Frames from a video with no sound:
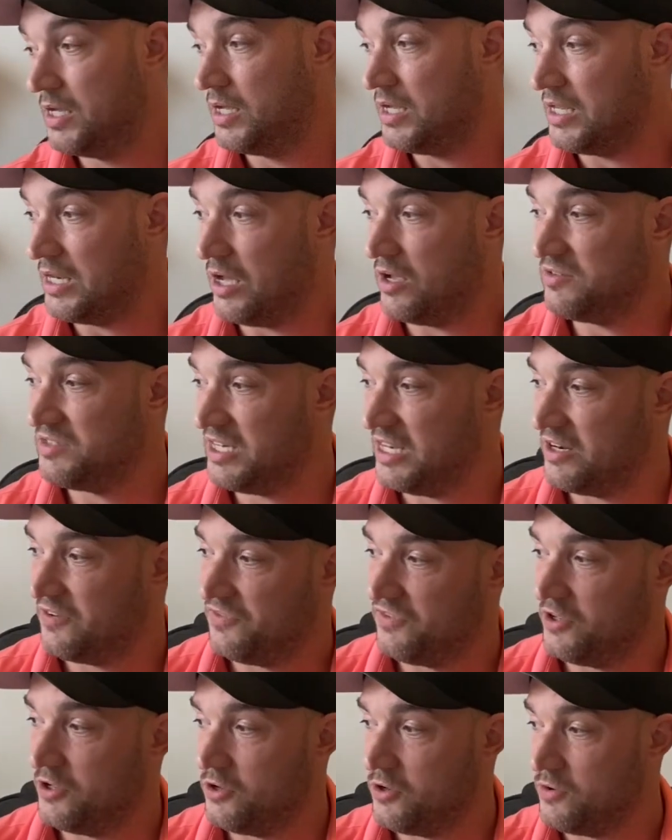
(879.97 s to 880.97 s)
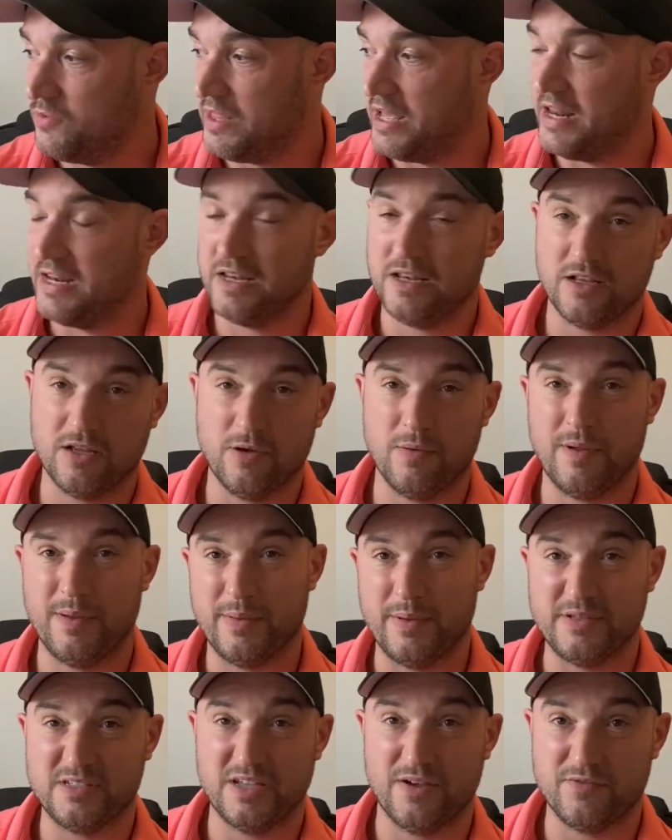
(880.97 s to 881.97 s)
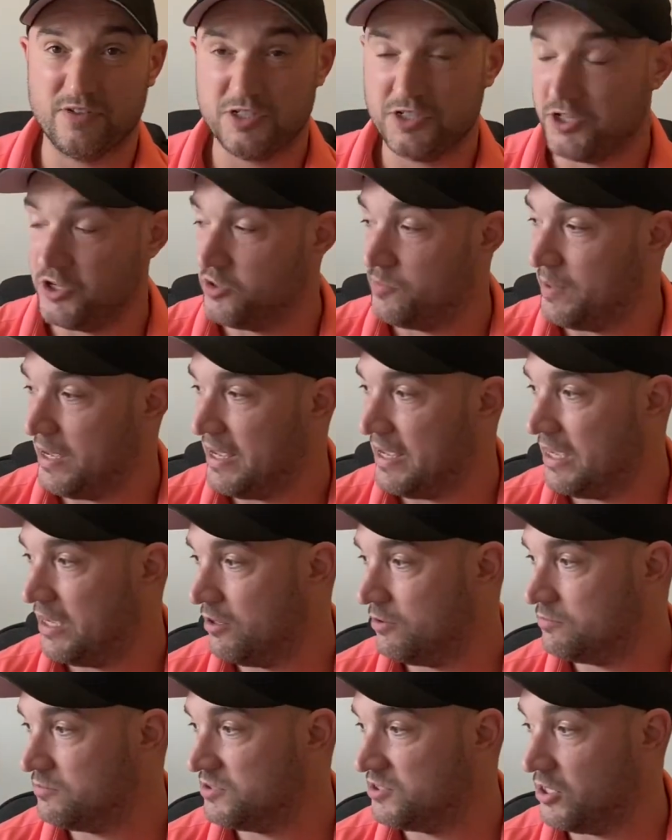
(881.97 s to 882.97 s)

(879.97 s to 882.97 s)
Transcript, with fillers: You know, I've seen a few then go maybe seventy-two pounds,